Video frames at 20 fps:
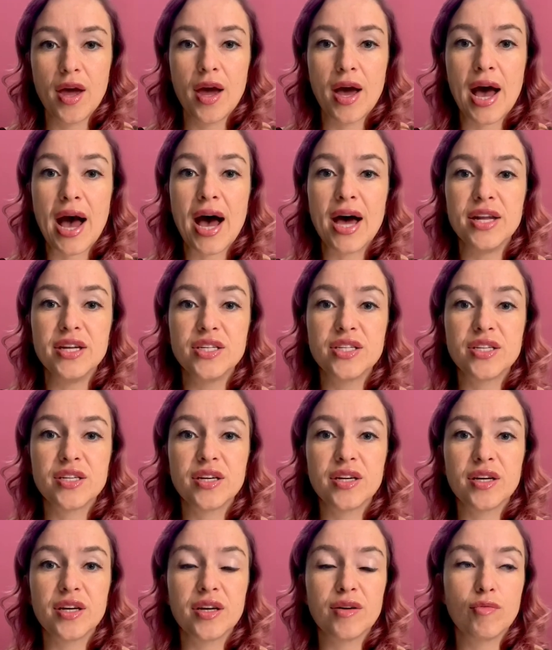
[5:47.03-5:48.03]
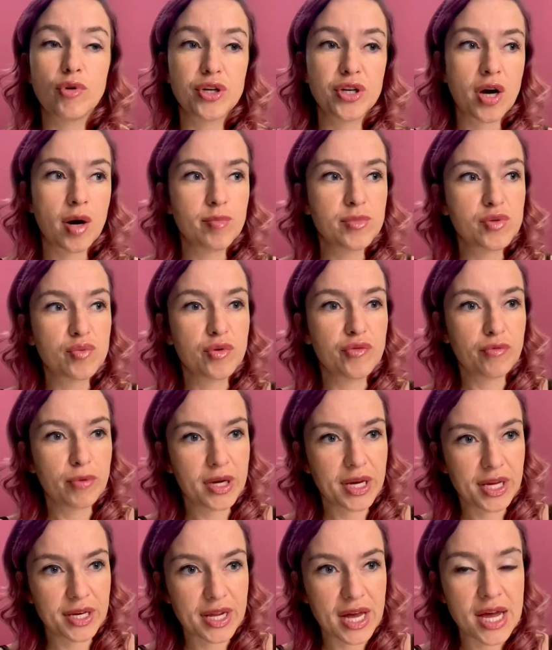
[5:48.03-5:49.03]
And what comes with
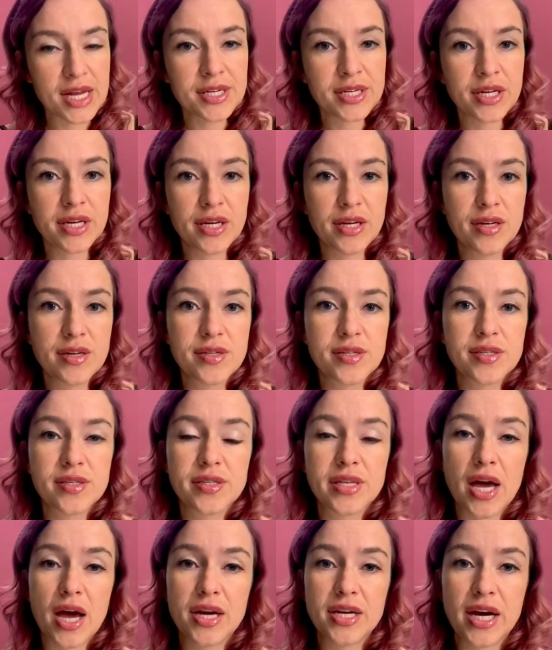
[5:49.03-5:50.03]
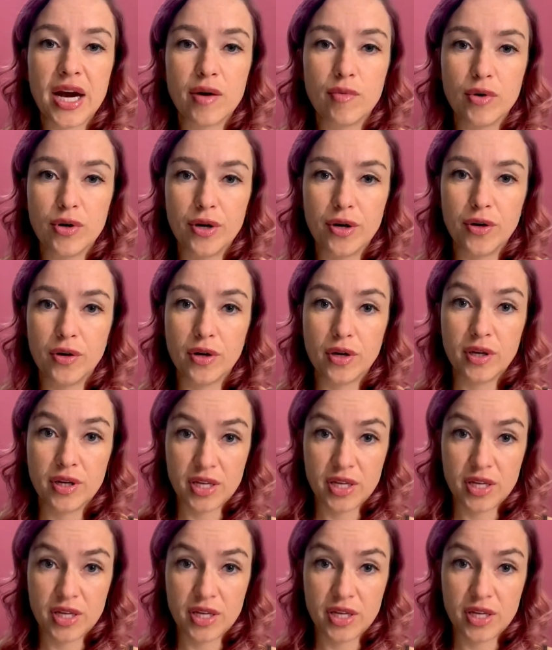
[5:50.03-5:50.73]
winning that is that I will